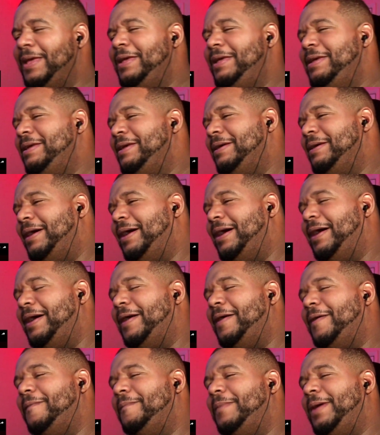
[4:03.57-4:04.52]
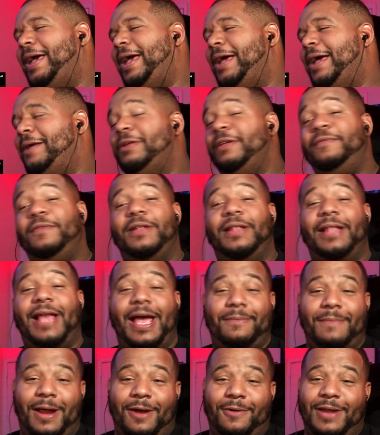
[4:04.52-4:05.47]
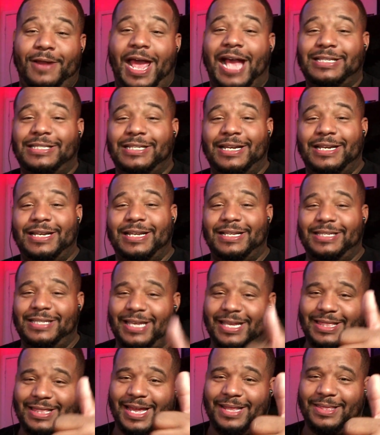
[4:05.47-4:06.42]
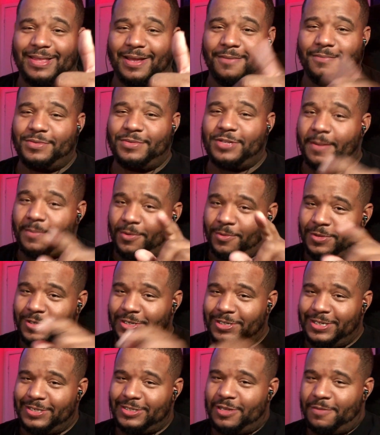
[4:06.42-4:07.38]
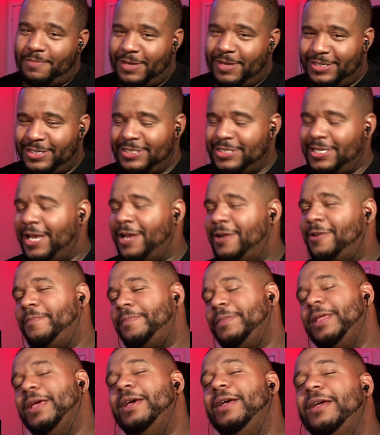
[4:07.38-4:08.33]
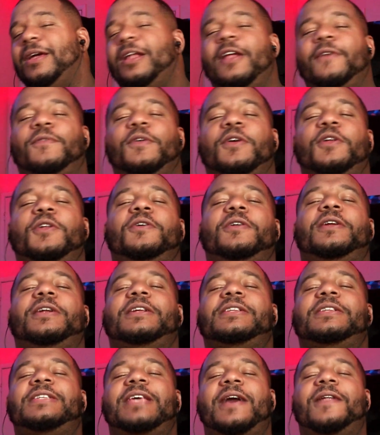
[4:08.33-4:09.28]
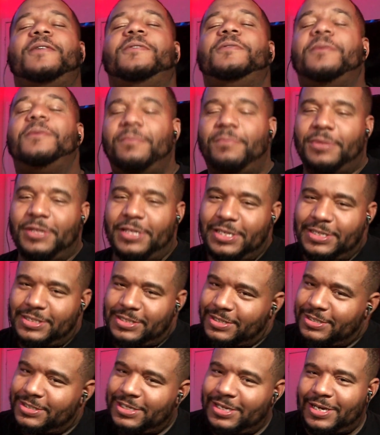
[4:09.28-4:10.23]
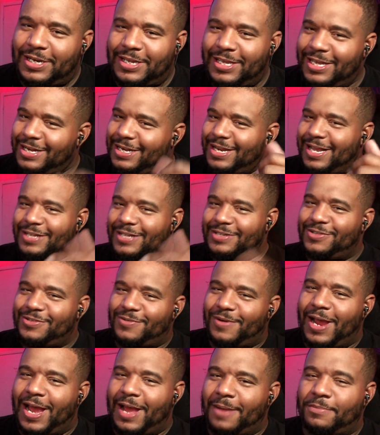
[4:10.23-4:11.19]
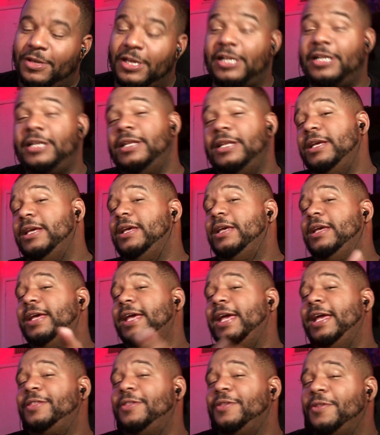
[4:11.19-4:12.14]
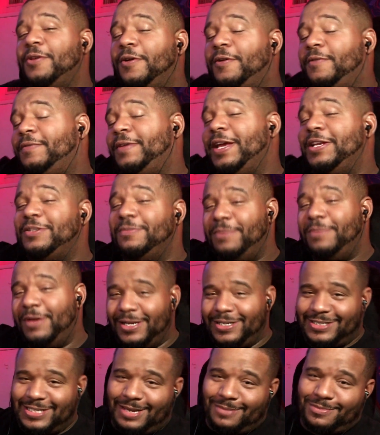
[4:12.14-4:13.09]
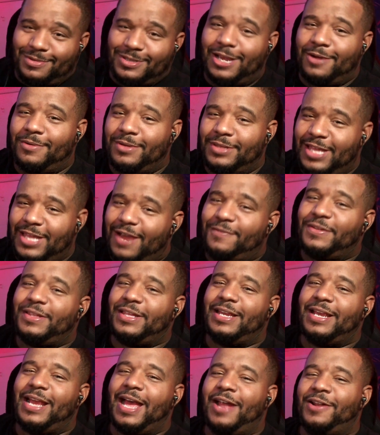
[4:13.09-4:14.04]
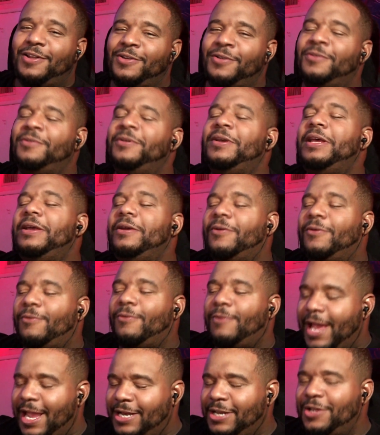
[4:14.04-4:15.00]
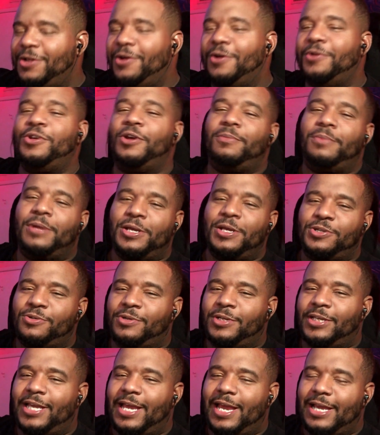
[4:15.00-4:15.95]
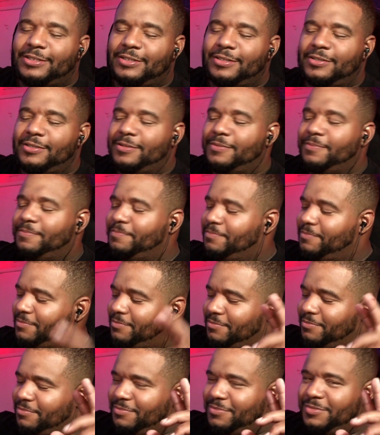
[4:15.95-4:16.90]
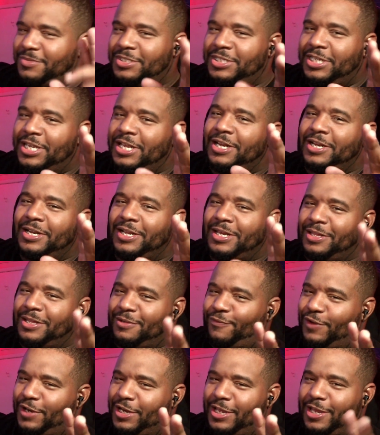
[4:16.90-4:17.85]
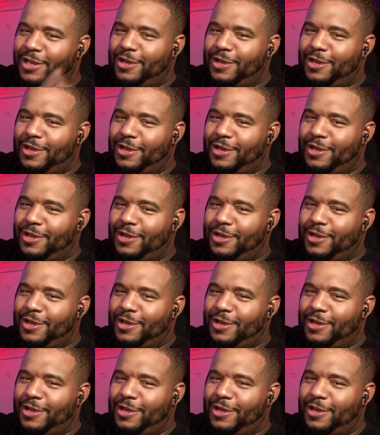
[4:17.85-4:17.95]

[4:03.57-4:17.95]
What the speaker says: Oh man, if you like my reaction to this, hit that thumbs up. It really does help out the channel. And if you're new to the channel, please consider hitting that subscribe button. Hit the notification bell to stay up to date with everything I do right here on YURP Nation Reactions. See you in another video.